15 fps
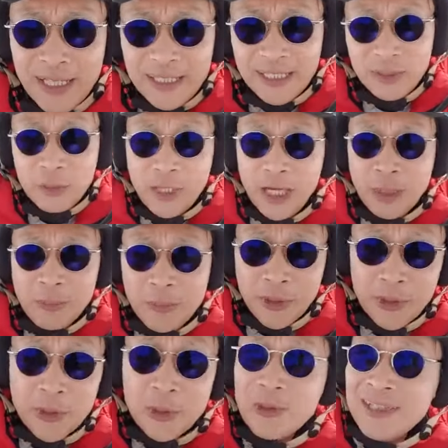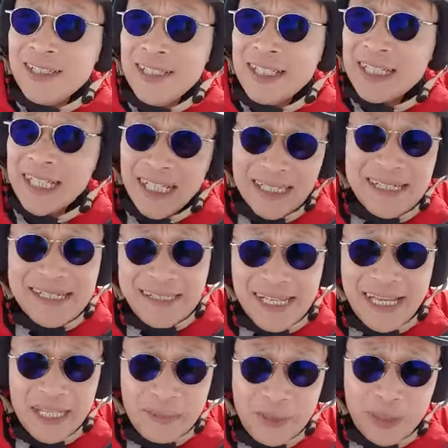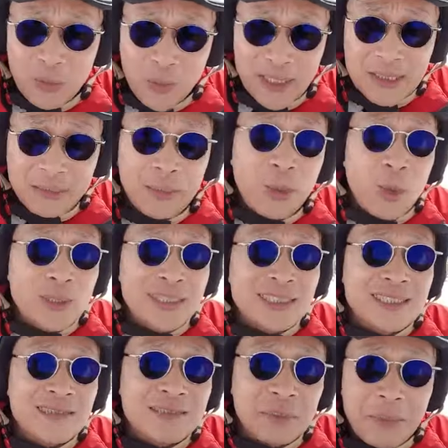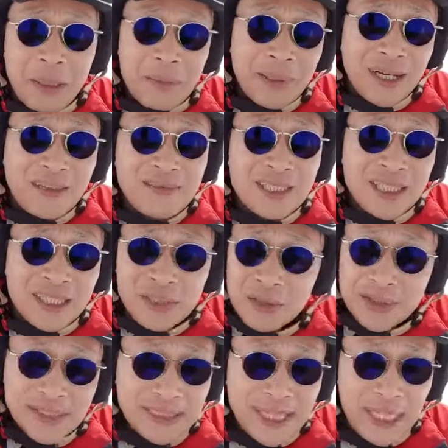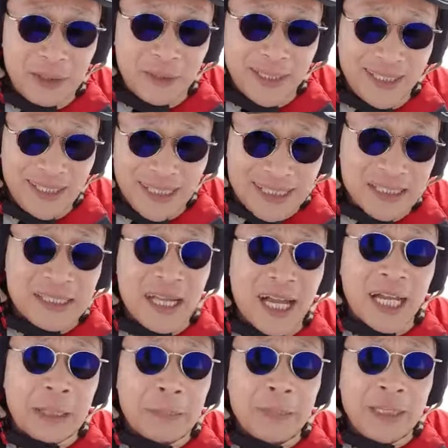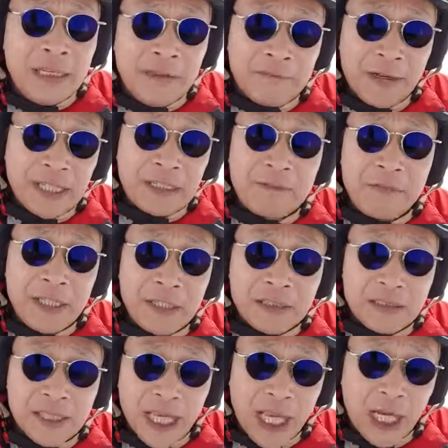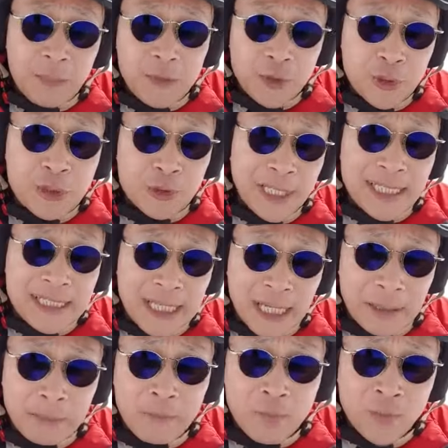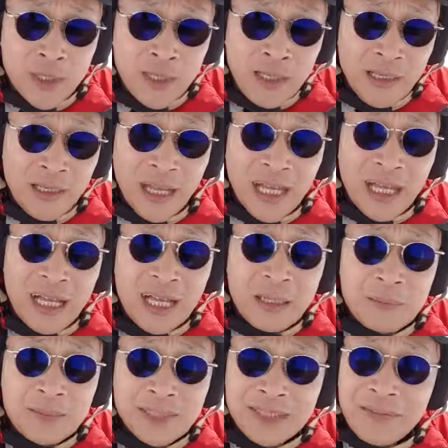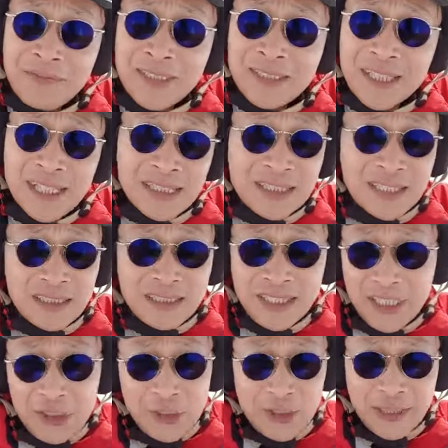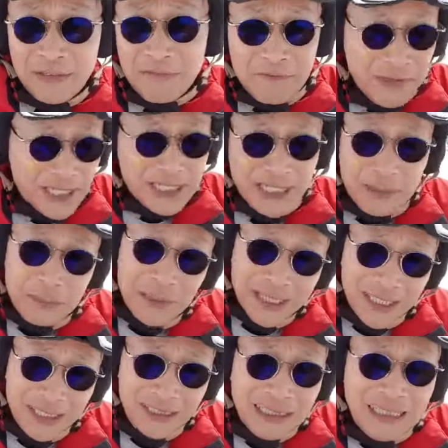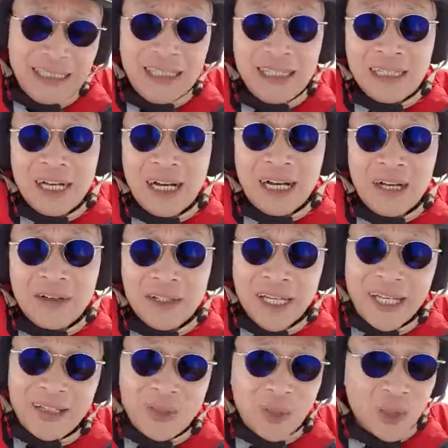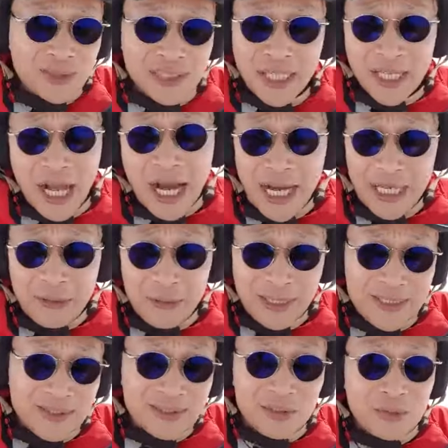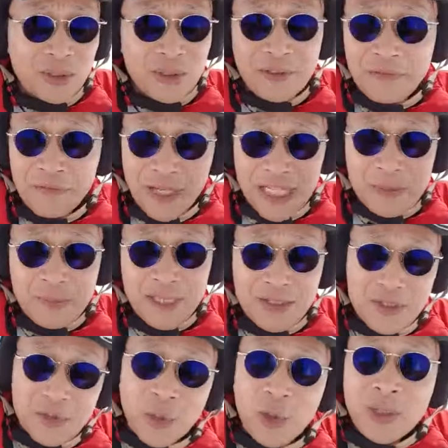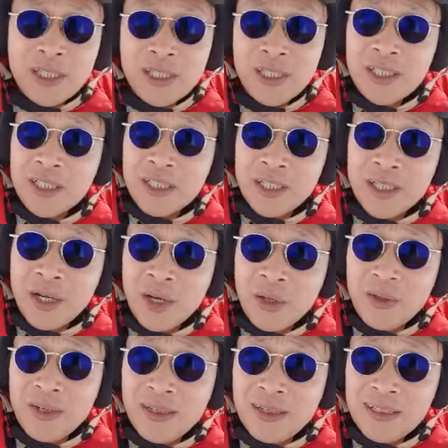that it will help you kind of understand a bit what's important. Remember, not salary, it's time. Find a vehicle that helps you create time. Stuff that doesn't need you to invest in money, okay, or take high risk or investments, or, you know,